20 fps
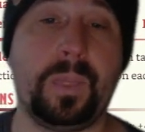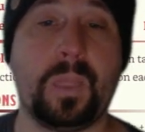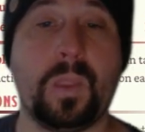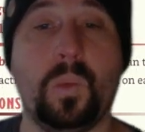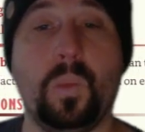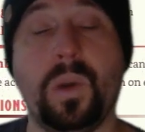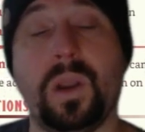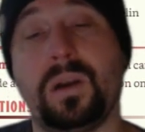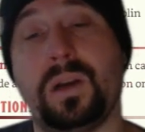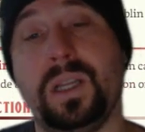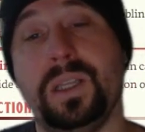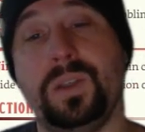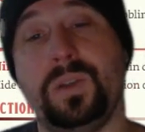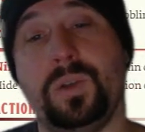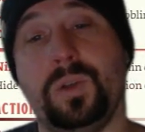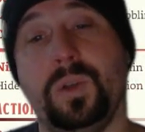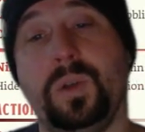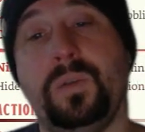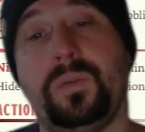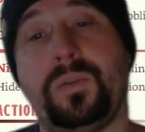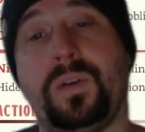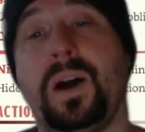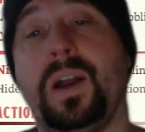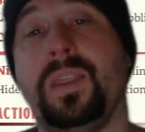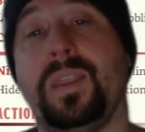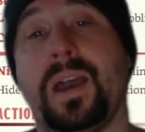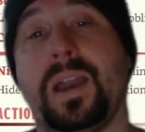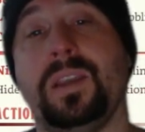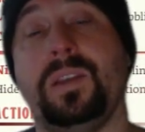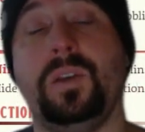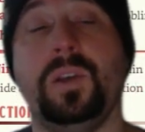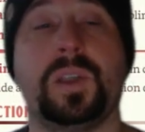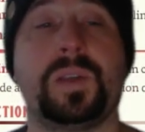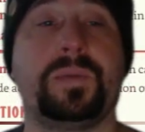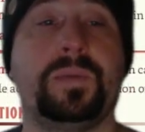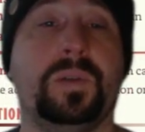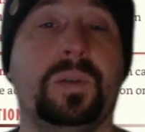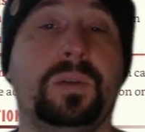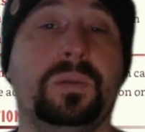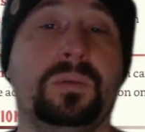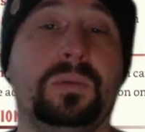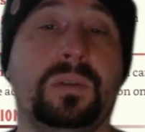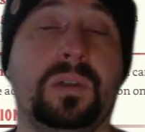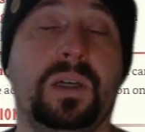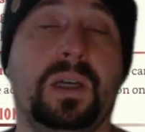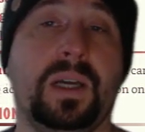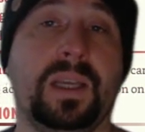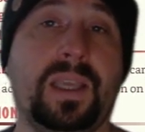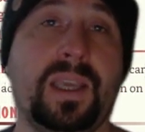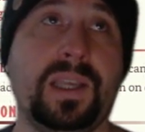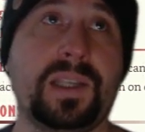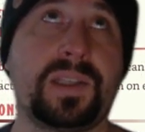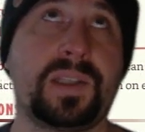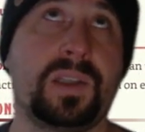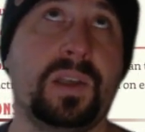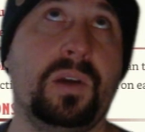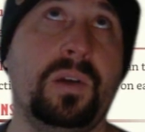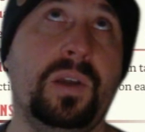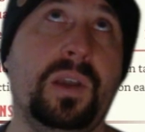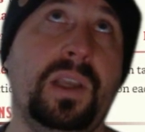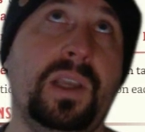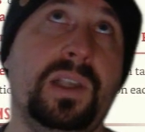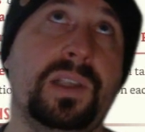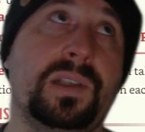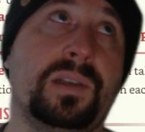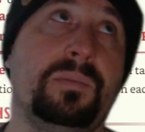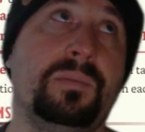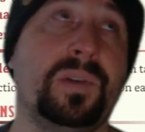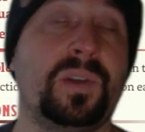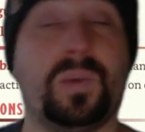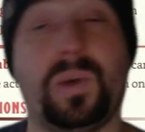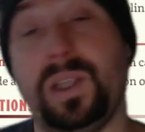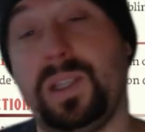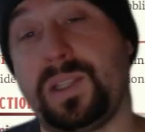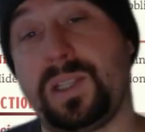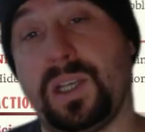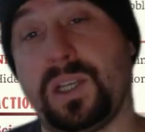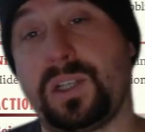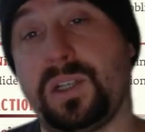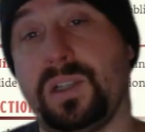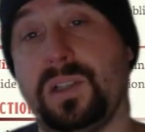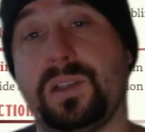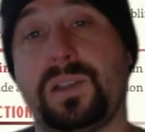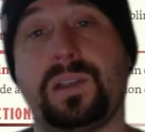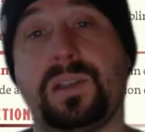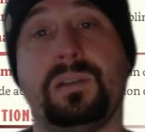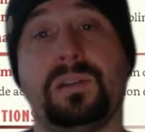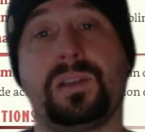Where I do find that useful, I guess, though, is between sessions.